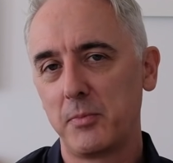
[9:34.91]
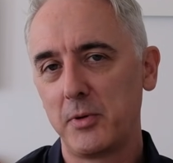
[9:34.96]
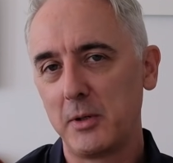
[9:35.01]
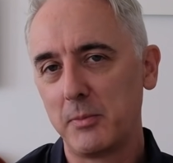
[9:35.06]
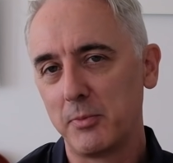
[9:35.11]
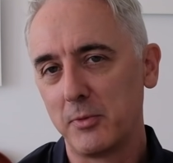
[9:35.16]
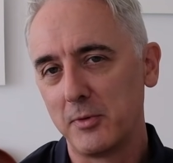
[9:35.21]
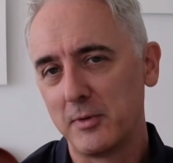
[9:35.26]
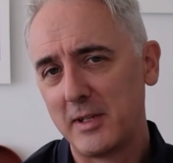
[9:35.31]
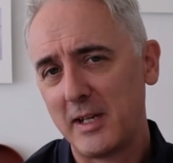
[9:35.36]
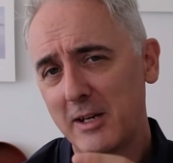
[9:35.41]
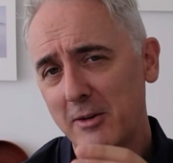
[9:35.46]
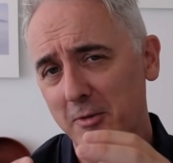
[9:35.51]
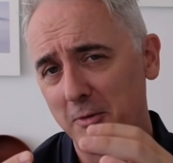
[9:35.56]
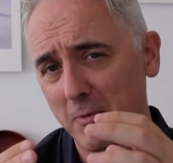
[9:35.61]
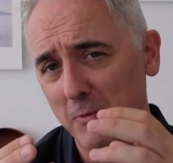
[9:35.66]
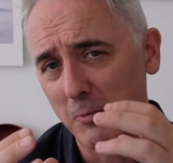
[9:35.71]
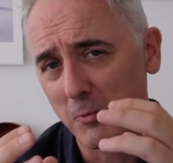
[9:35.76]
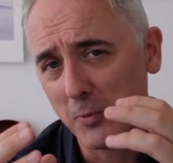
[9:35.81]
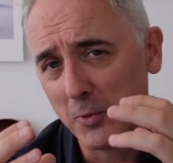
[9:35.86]
people, and
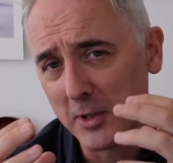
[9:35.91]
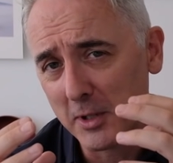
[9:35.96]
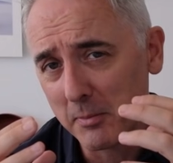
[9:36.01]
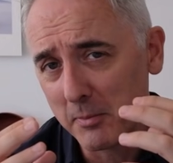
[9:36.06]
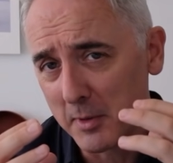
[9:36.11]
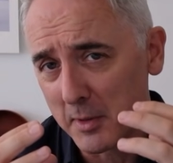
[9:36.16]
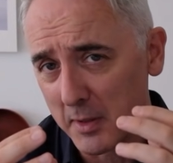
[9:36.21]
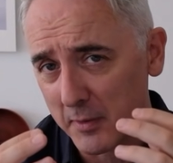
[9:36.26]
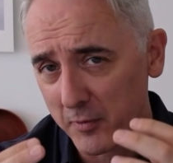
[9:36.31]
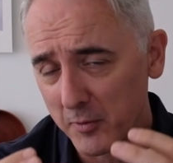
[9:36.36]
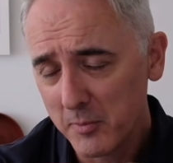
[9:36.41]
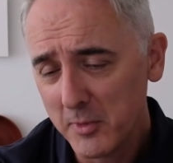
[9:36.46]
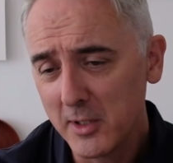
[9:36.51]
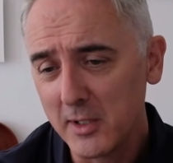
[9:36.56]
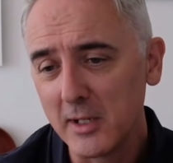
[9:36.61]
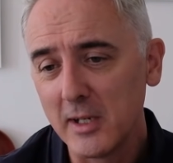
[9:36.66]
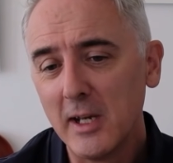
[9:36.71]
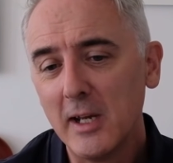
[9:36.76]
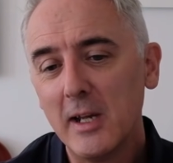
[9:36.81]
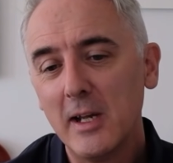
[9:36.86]
how what it means for
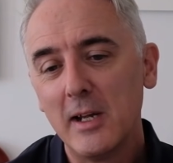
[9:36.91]
me